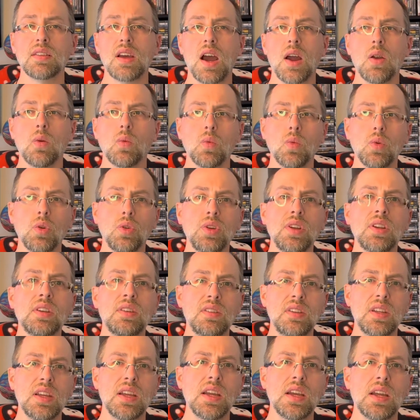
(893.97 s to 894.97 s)
I really
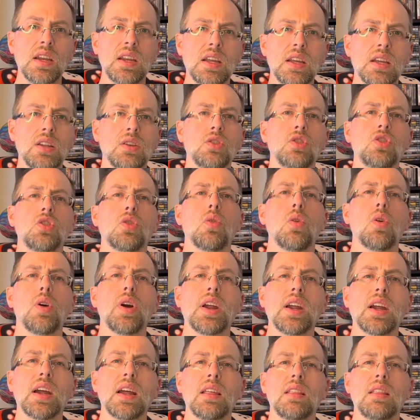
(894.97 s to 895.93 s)
did enjoy